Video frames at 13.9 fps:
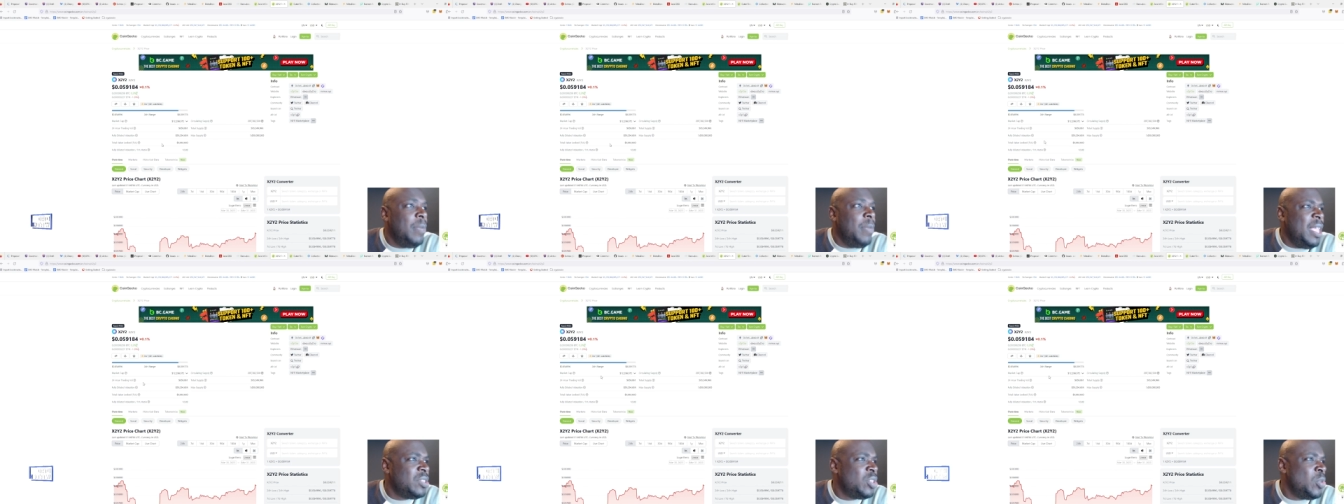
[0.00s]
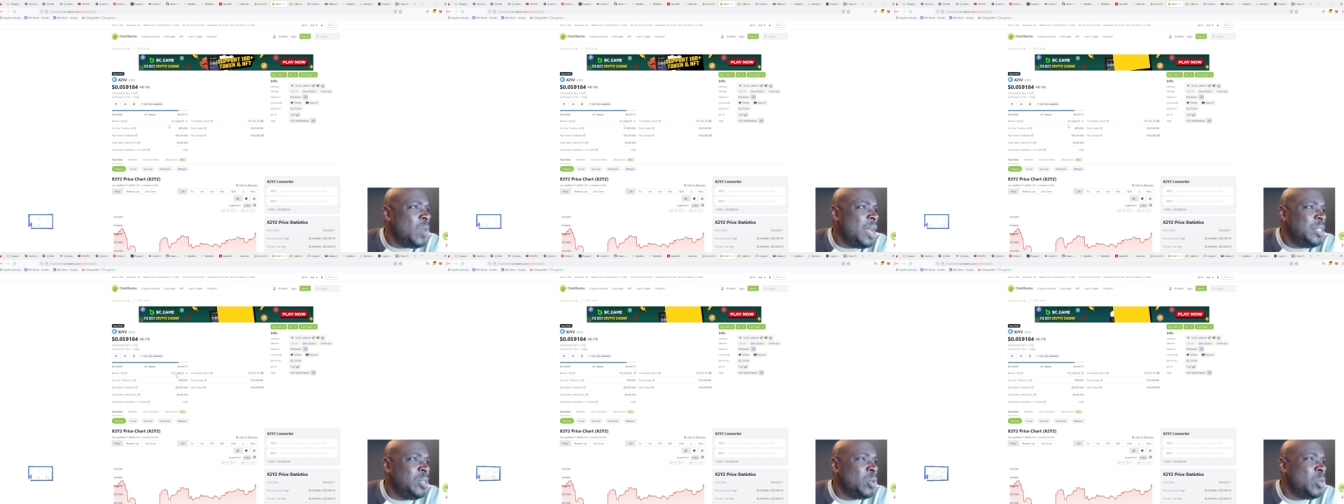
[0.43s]
X two
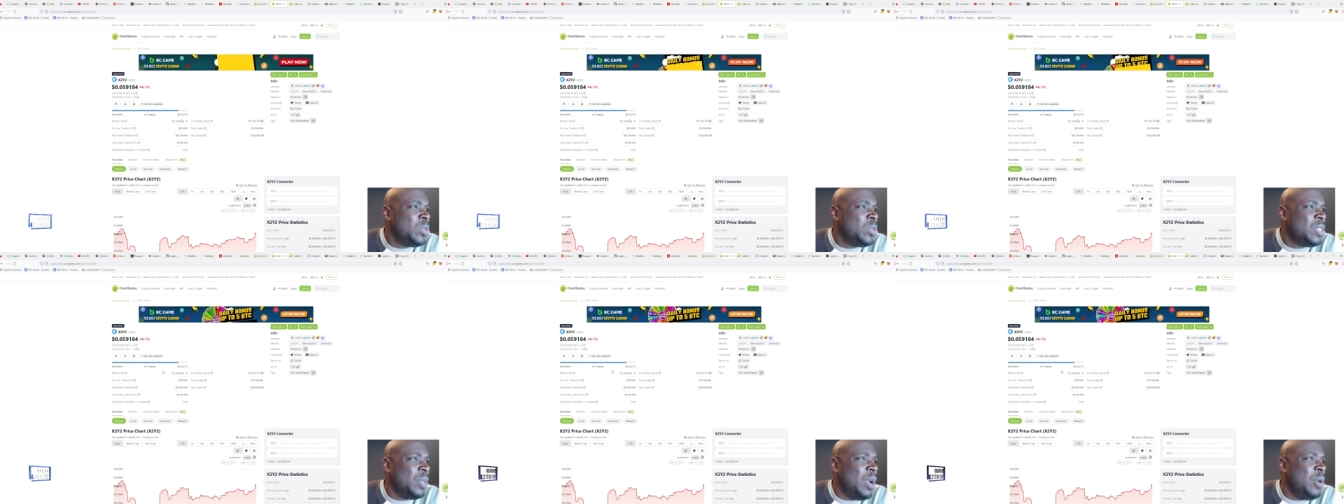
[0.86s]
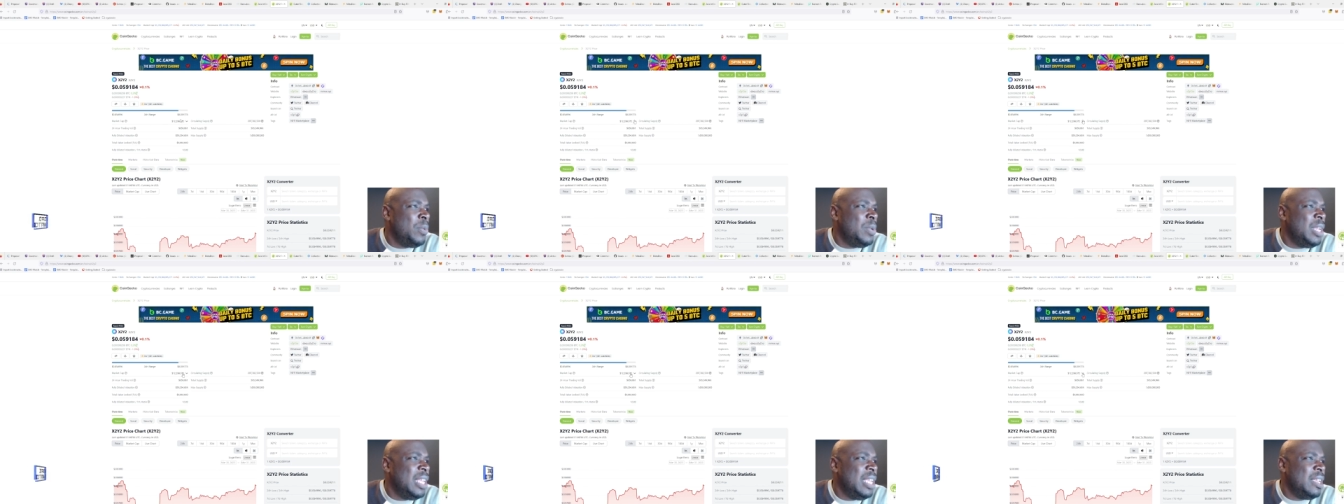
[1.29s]
Y two is also
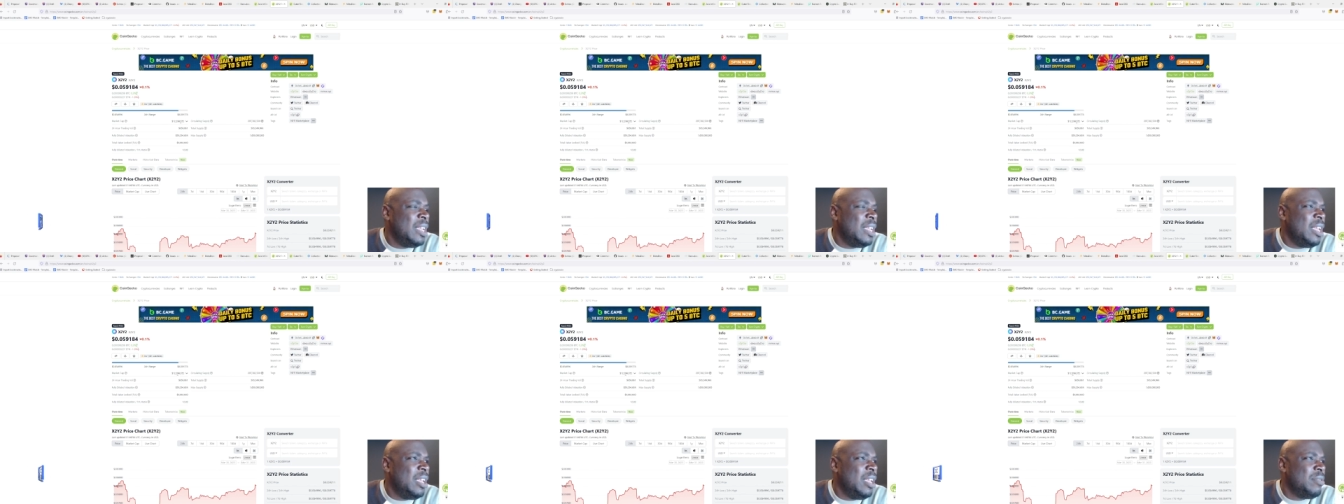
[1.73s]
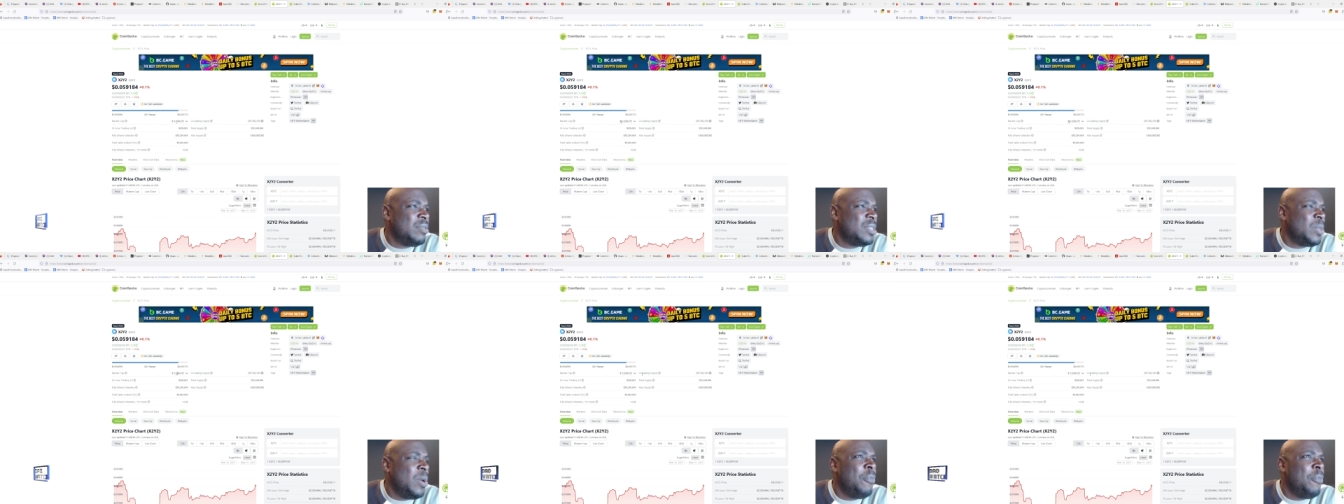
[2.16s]
only
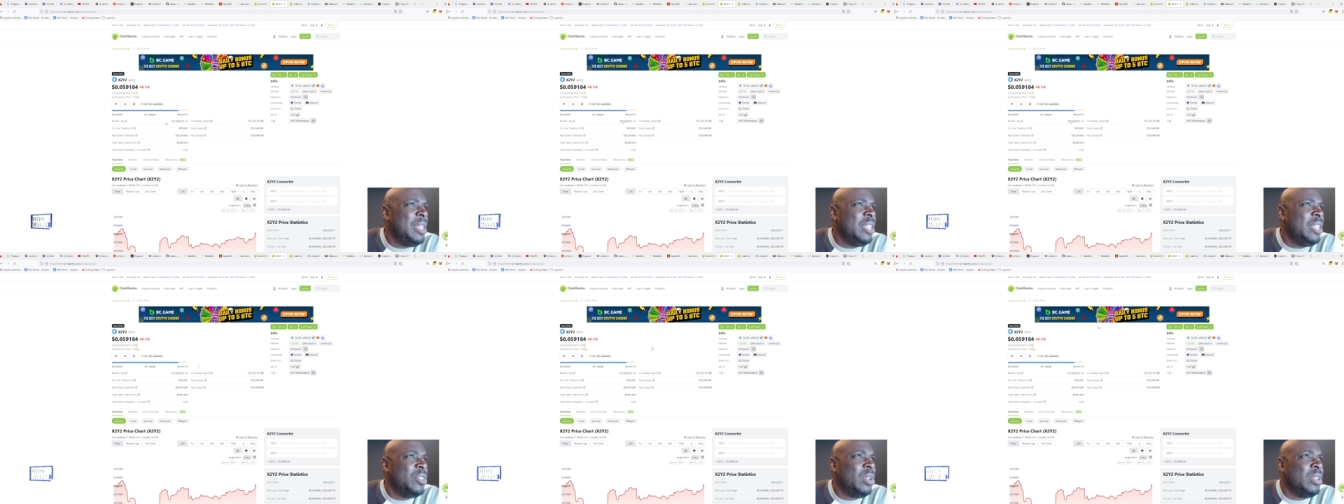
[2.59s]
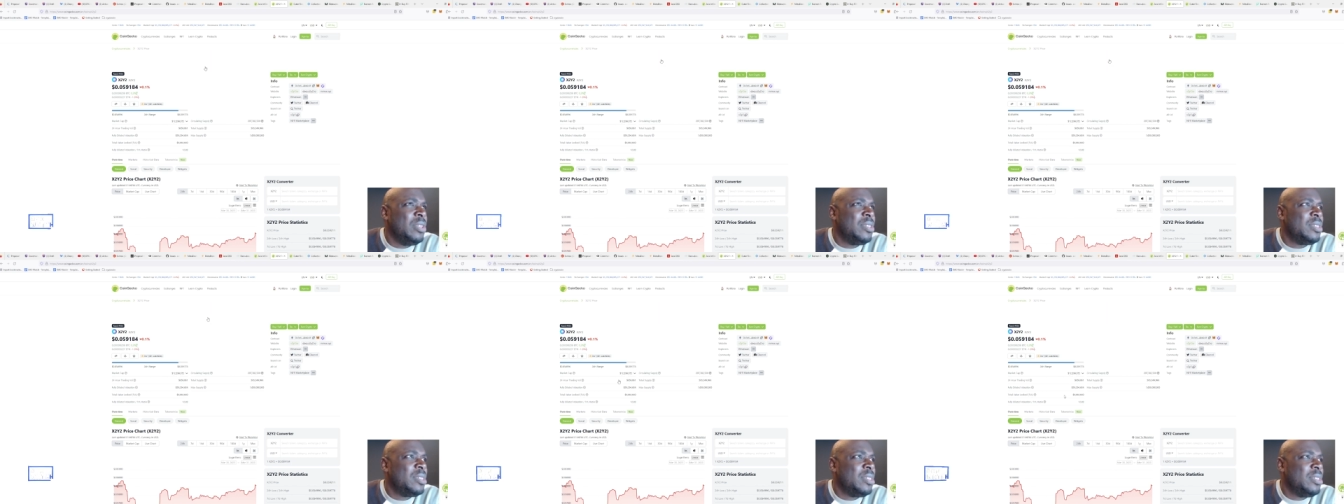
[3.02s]
twelve million
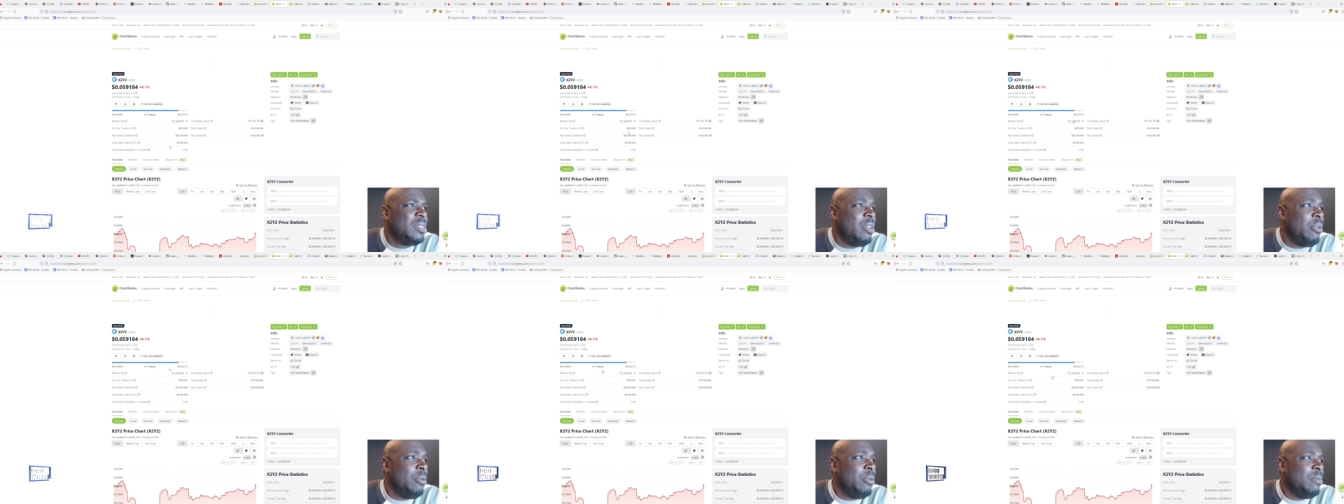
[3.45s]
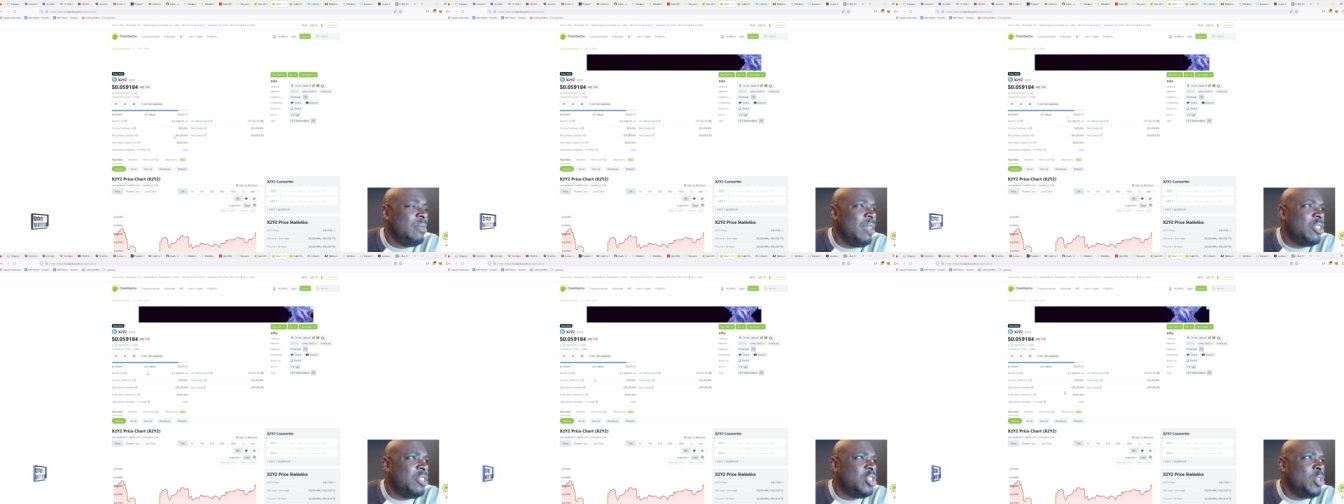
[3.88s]
dollars, so
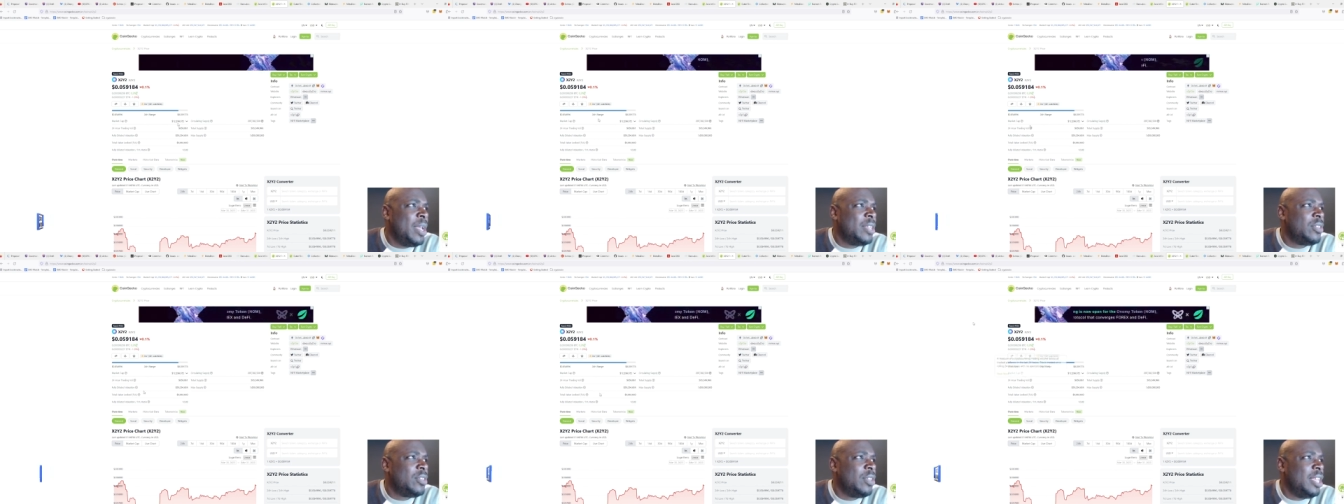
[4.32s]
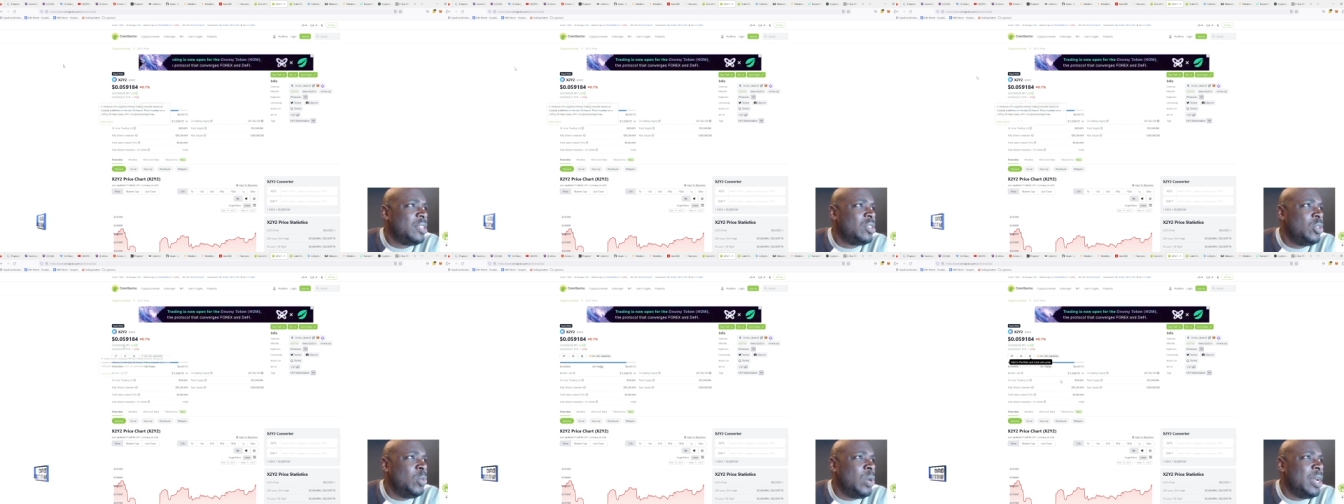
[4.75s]
a two X on X
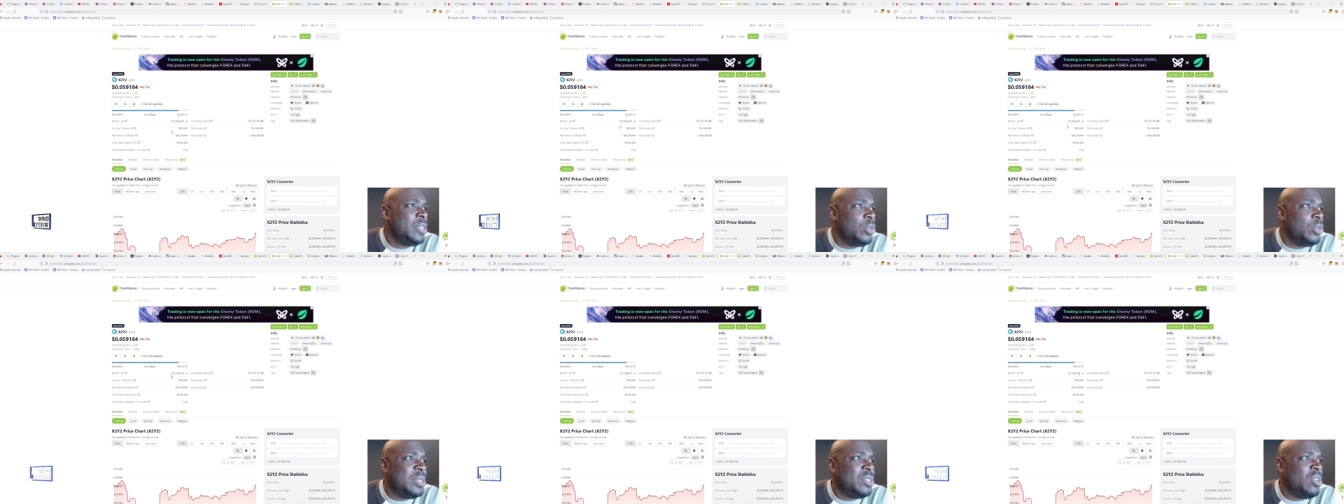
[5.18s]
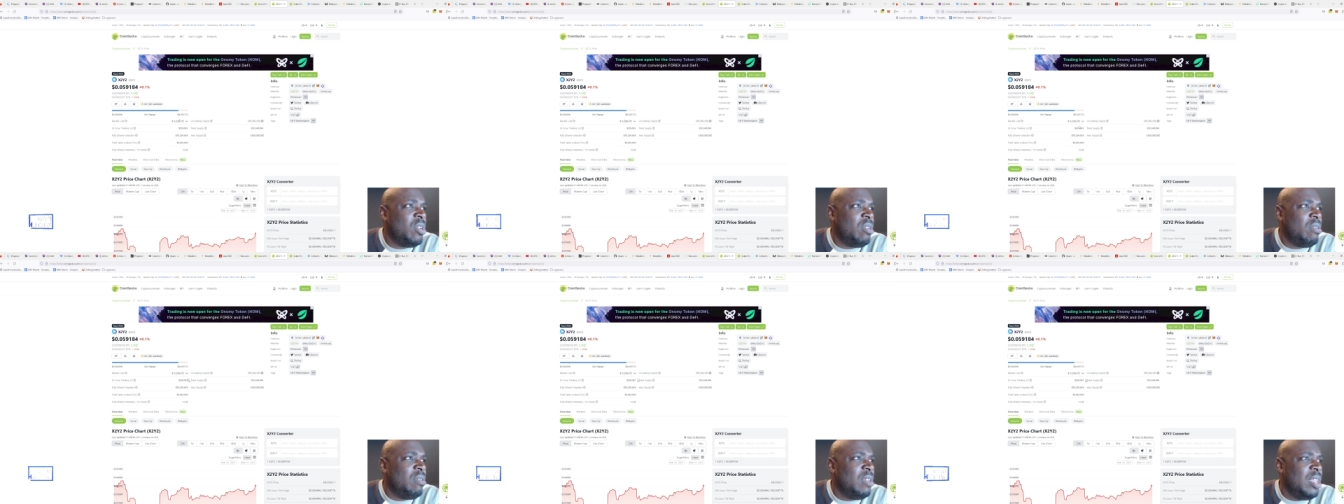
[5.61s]
two Y two is not